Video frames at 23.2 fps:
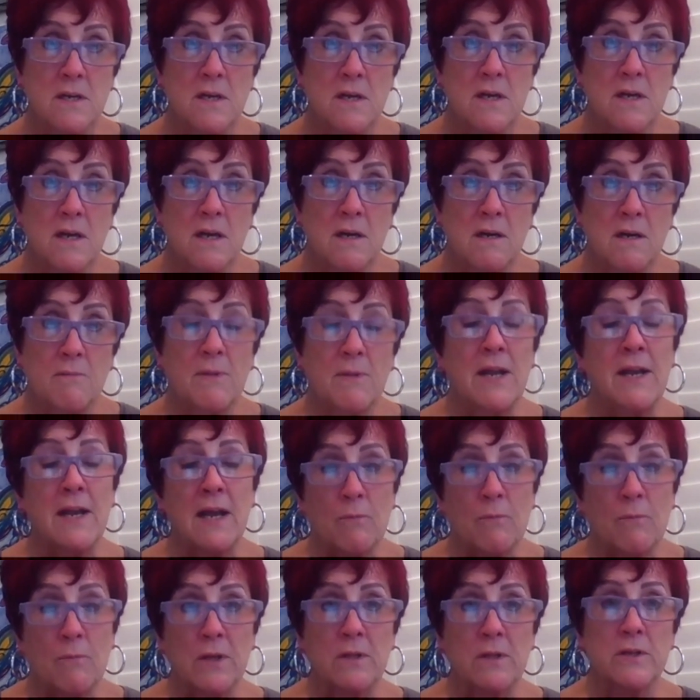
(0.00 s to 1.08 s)
And I
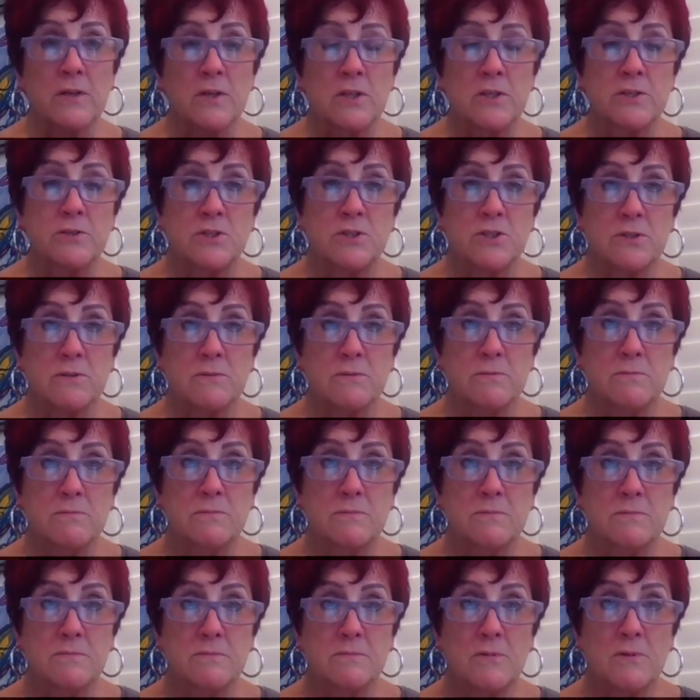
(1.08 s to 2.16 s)
will include you
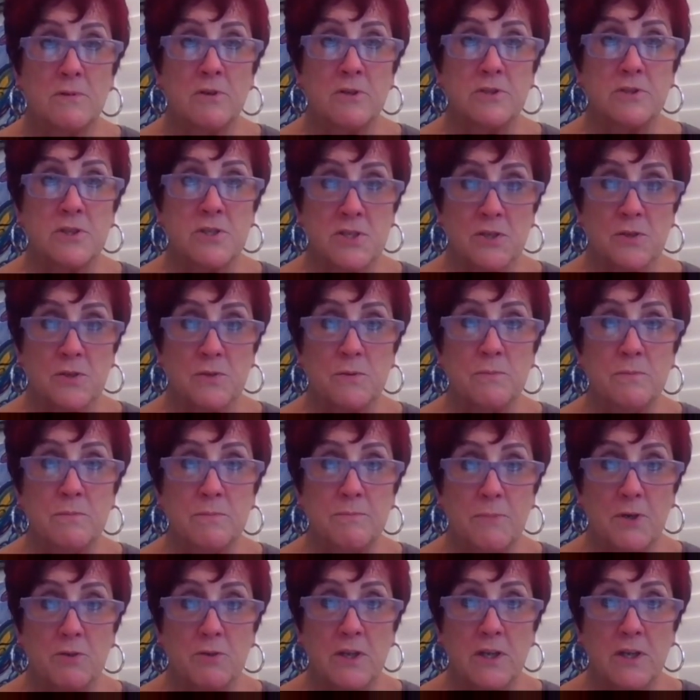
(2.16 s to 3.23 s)
on the Zoom,
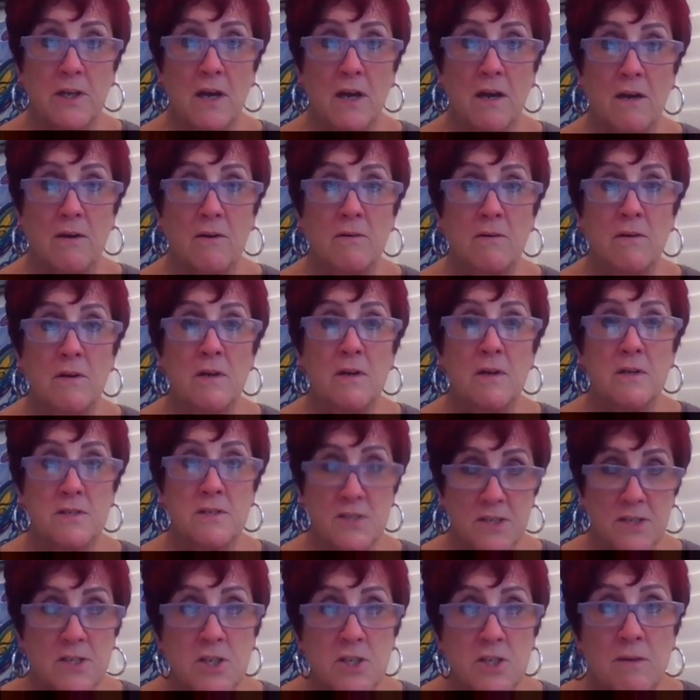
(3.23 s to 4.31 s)
both of y'all, so
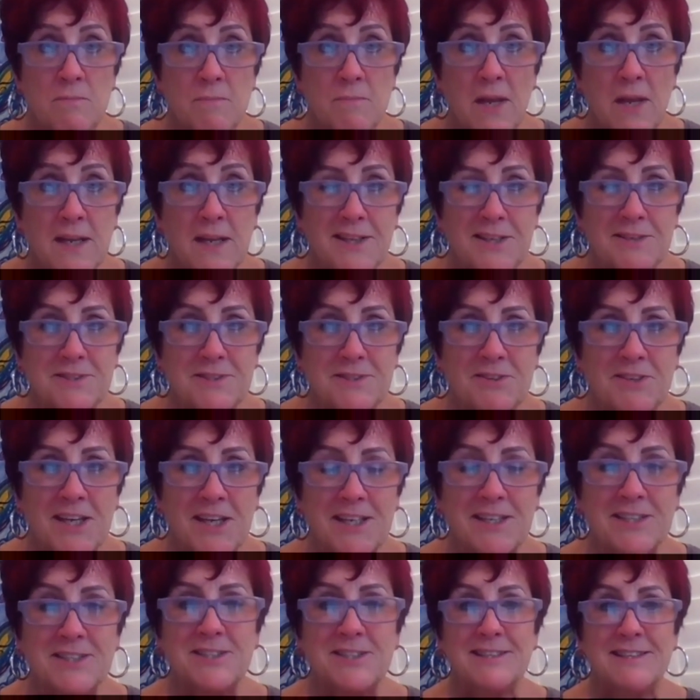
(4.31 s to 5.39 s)
that you can make a little
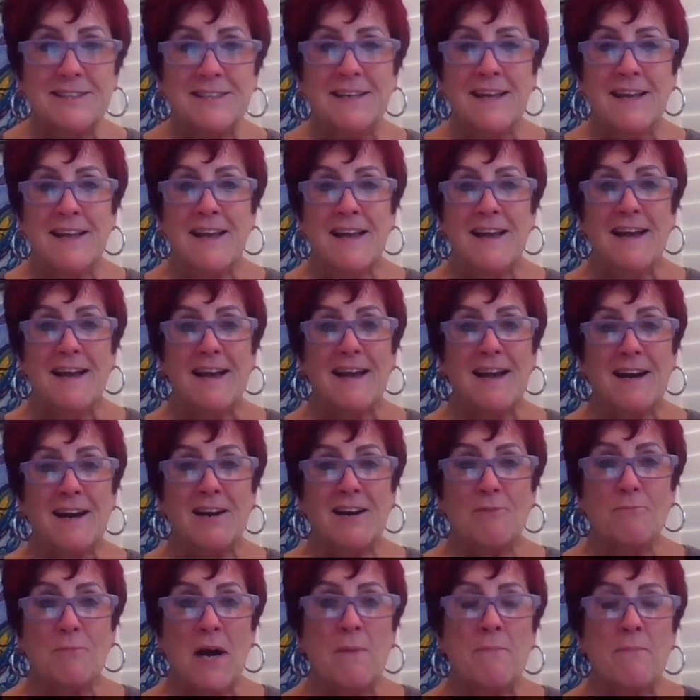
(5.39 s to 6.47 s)
donation.
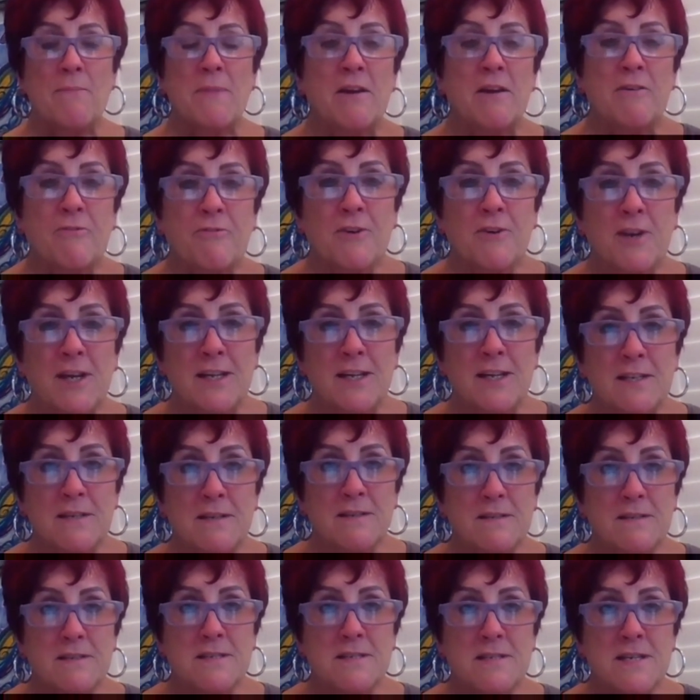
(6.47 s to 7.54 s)
I'm not afraid
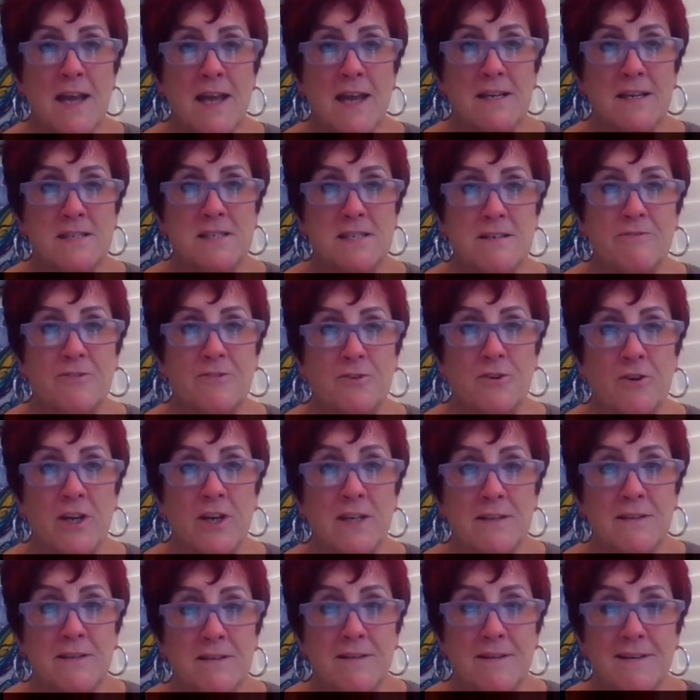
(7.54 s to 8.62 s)
to ask for
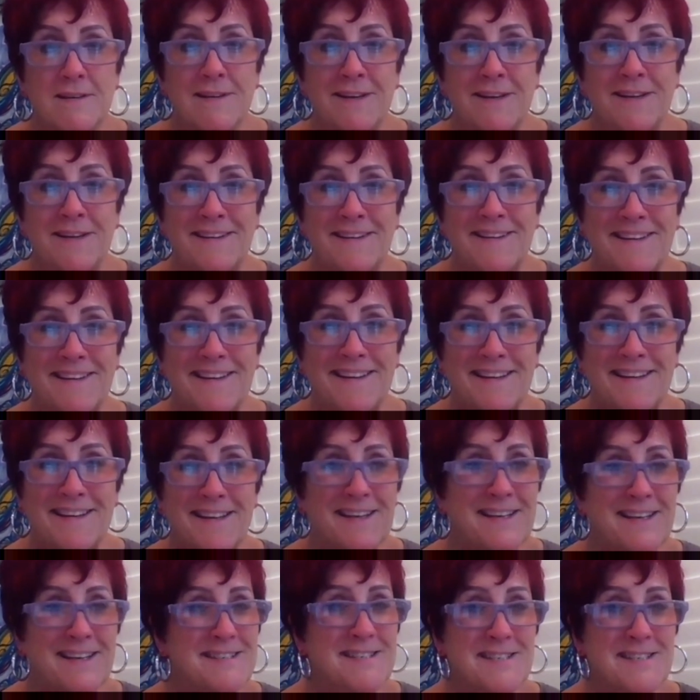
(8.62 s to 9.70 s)
it
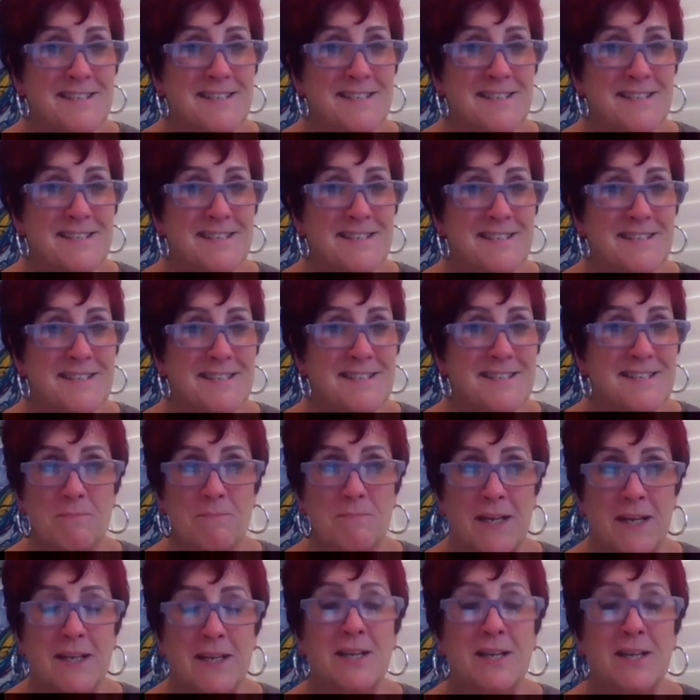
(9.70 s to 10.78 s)
because it doesn't go to
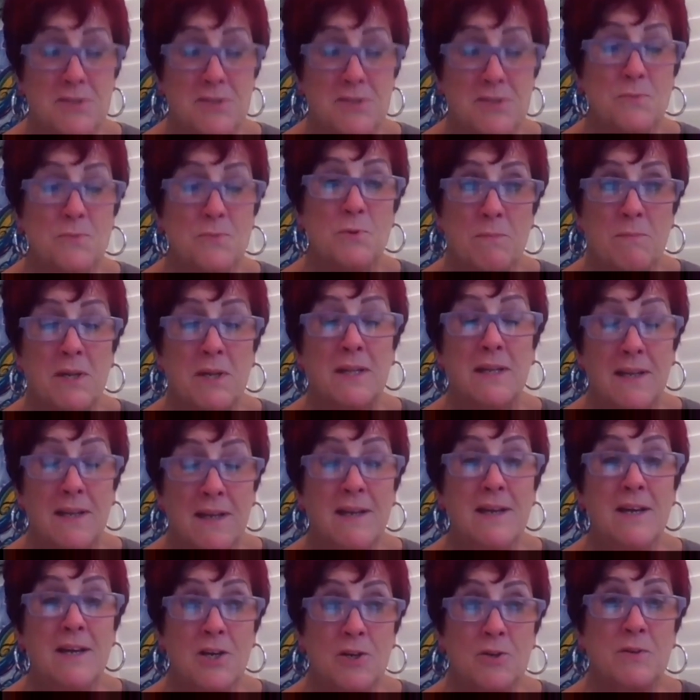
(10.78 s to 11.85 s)
me. It goes to women
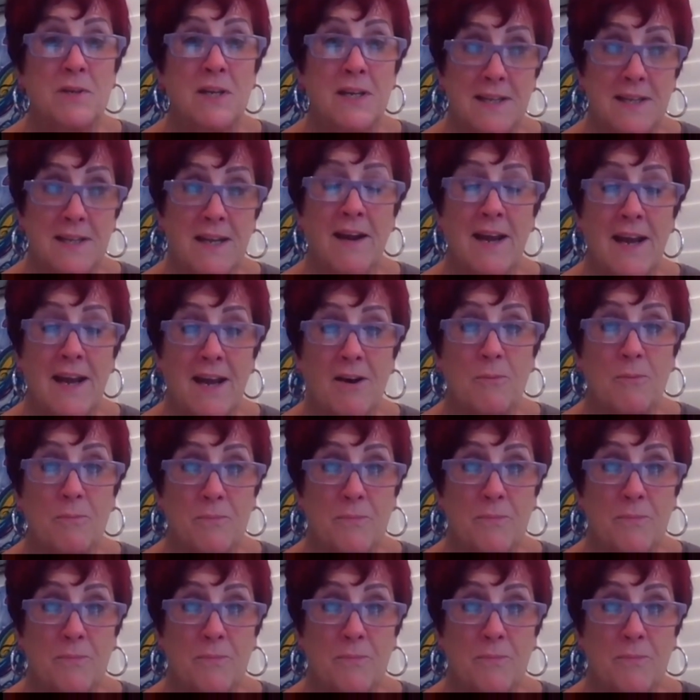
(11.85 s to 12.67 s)
who need their help.